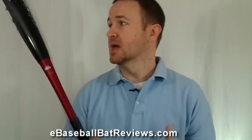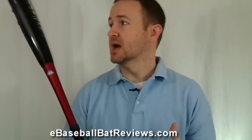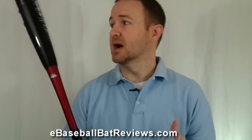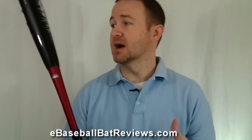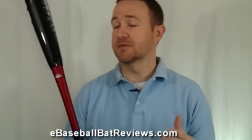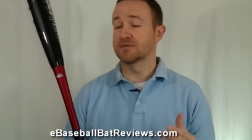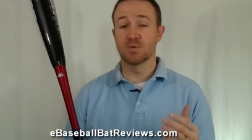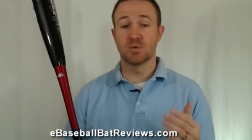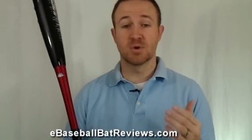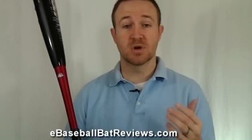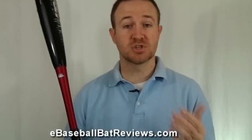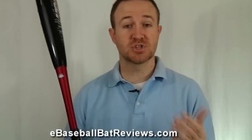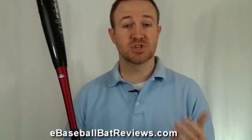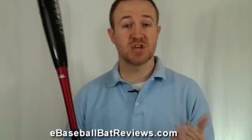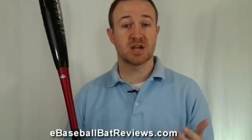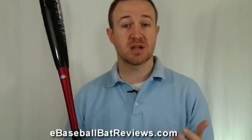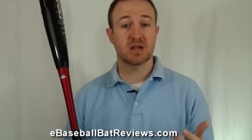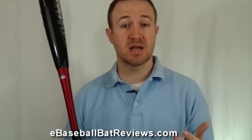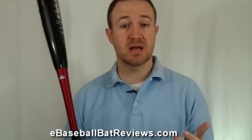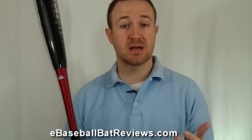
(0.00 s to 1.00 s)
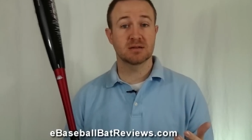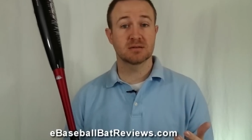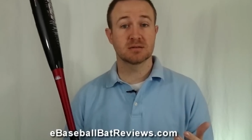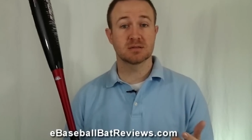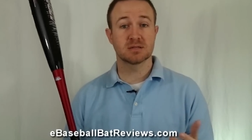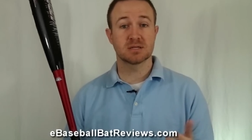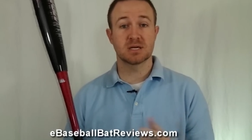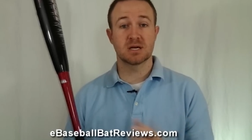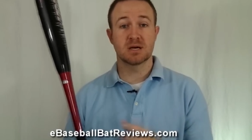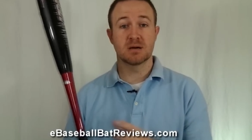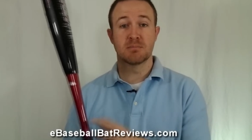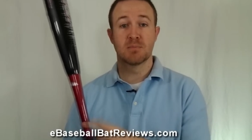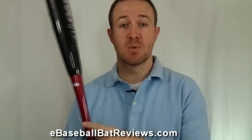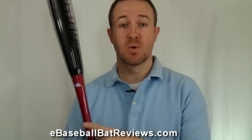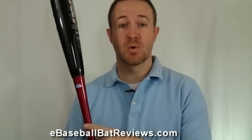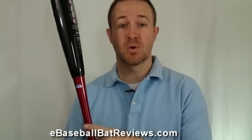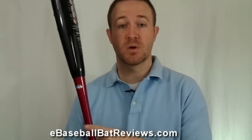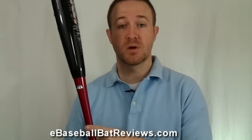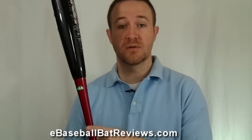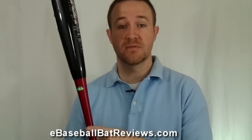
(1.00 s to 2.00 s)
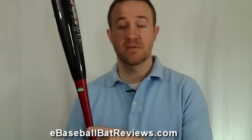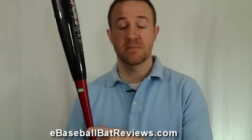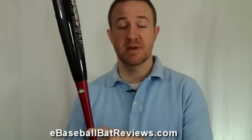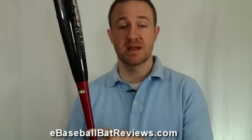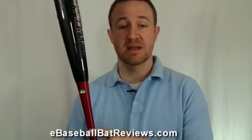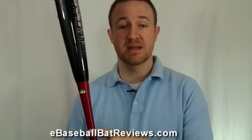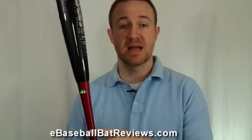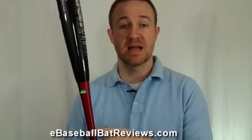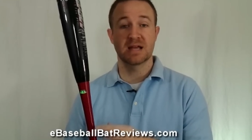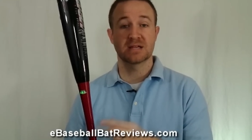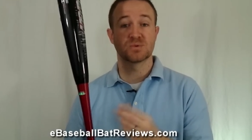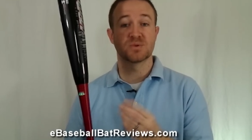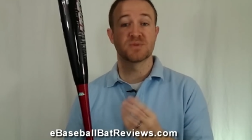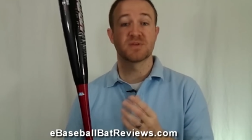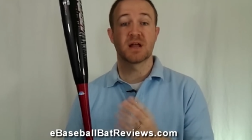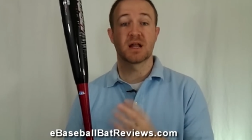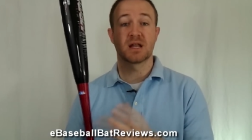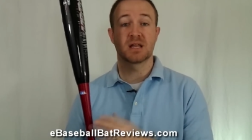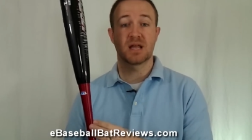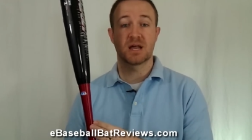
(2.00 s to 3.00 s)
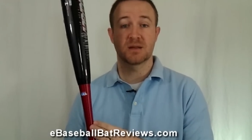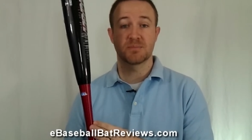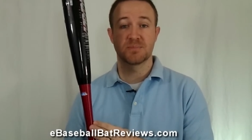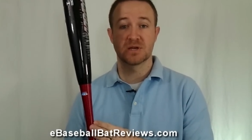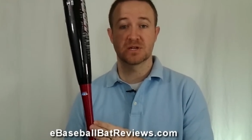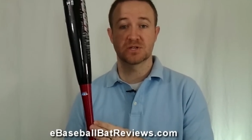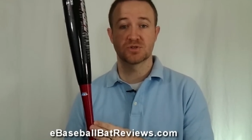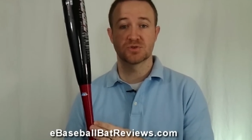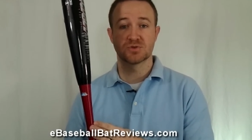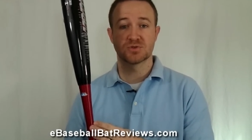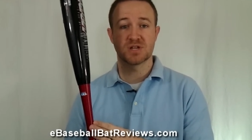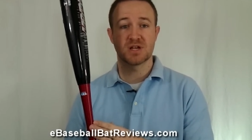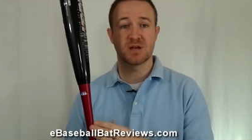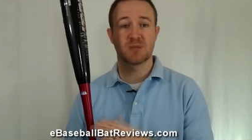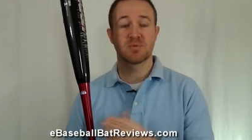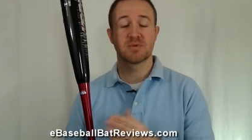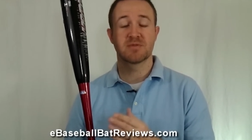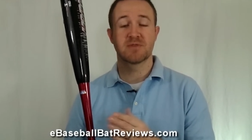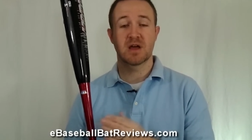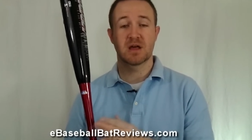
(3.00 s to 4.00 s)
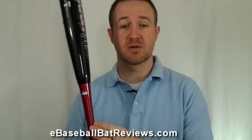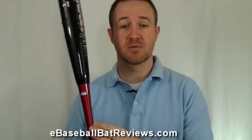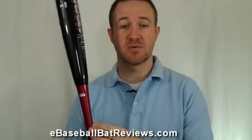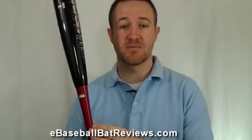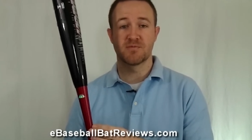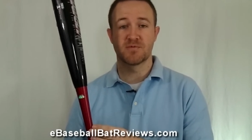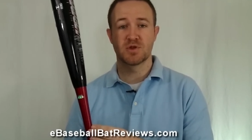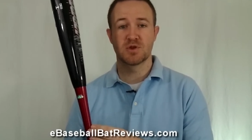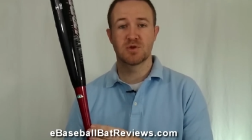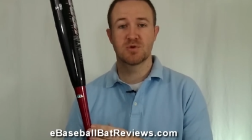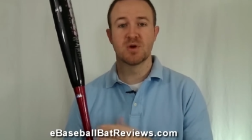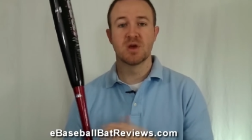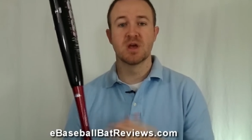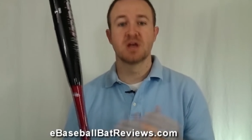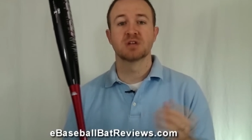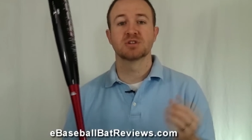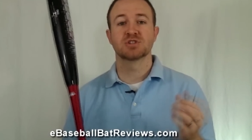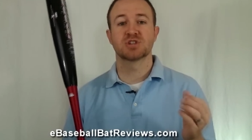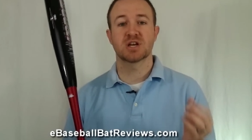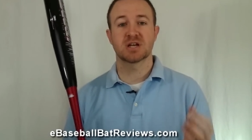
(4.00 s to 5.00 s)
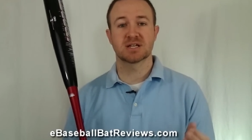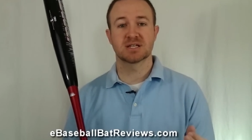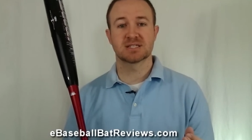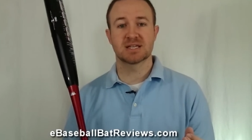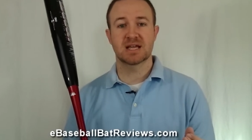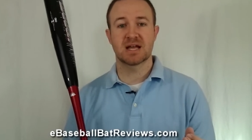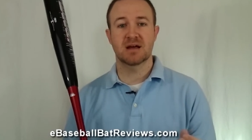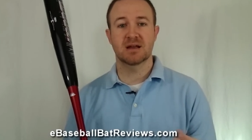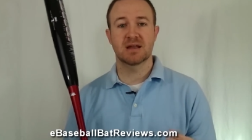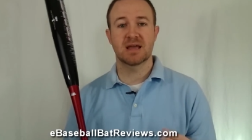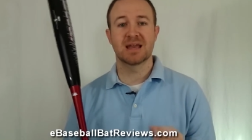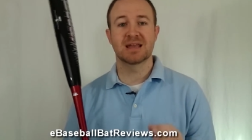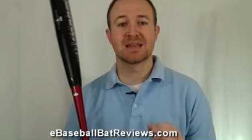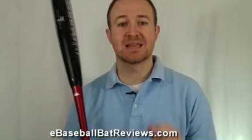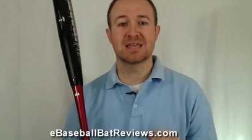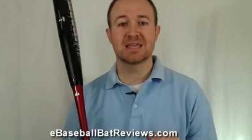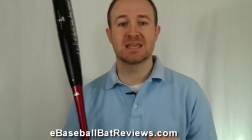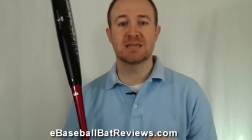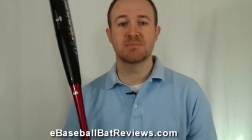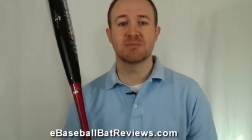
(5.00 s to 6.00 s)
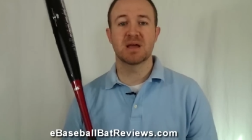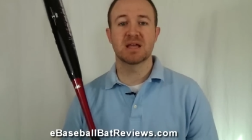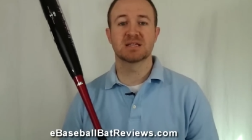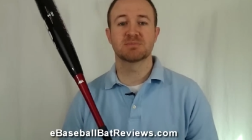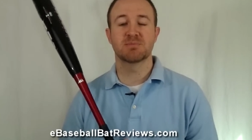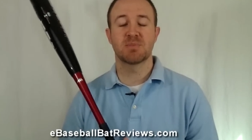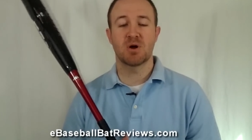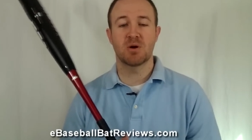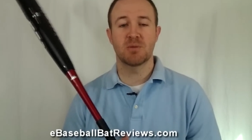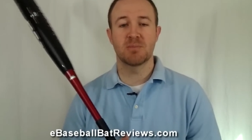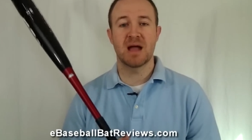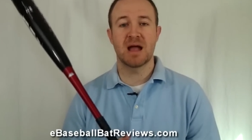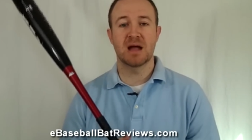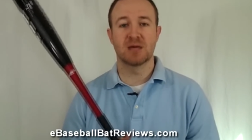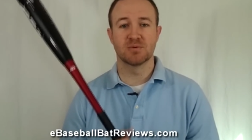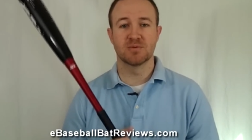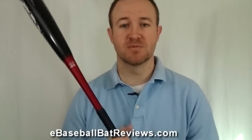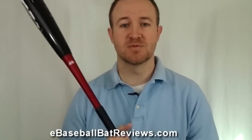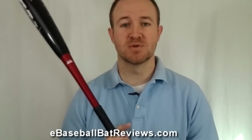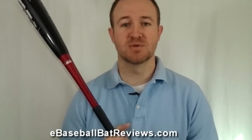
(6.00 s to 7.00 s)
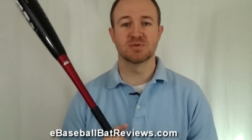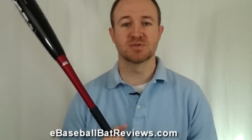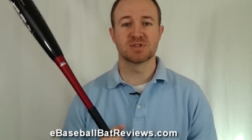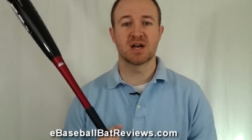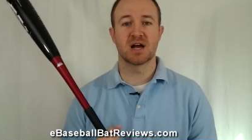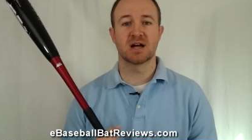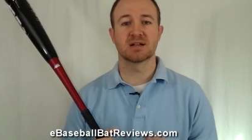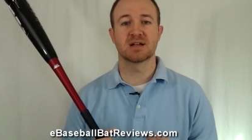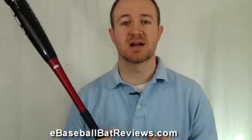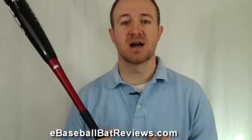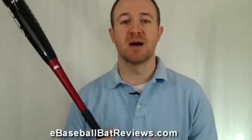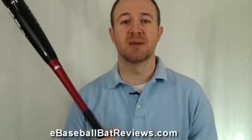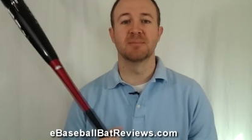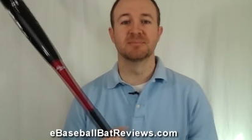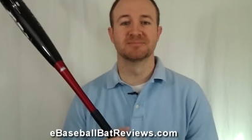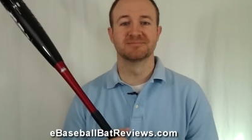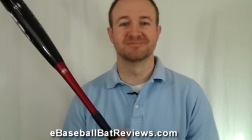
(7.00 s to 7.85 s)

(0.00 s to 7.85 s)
uh, if you want to check out uh, more of the Baden Axe, we've got a lot of pictures up, we've got a review. Check us out at ebaseBallBatReviews.com.